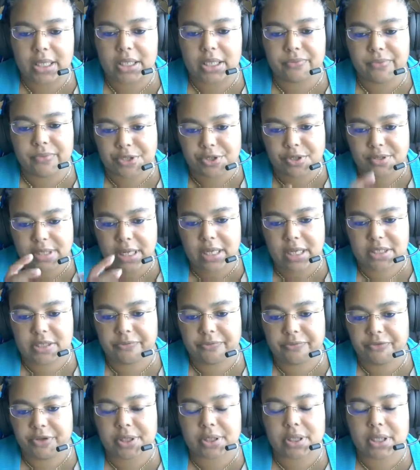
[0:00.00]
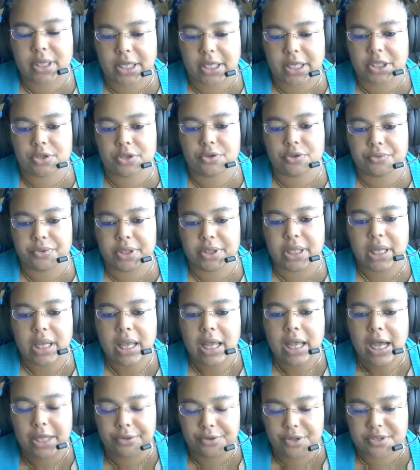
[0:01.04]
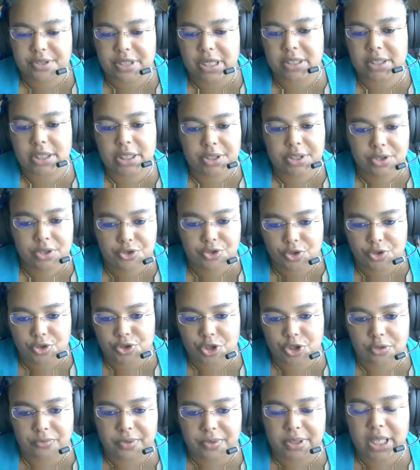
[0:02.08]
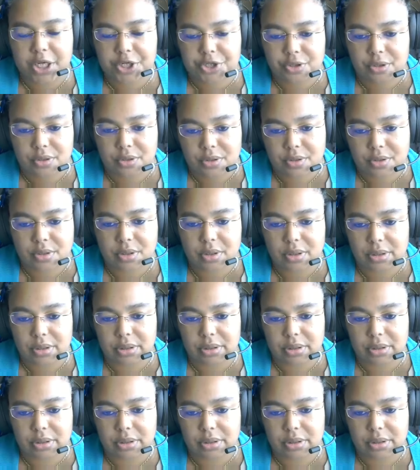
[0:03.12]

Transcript: It was a scientific category, understanding the social relations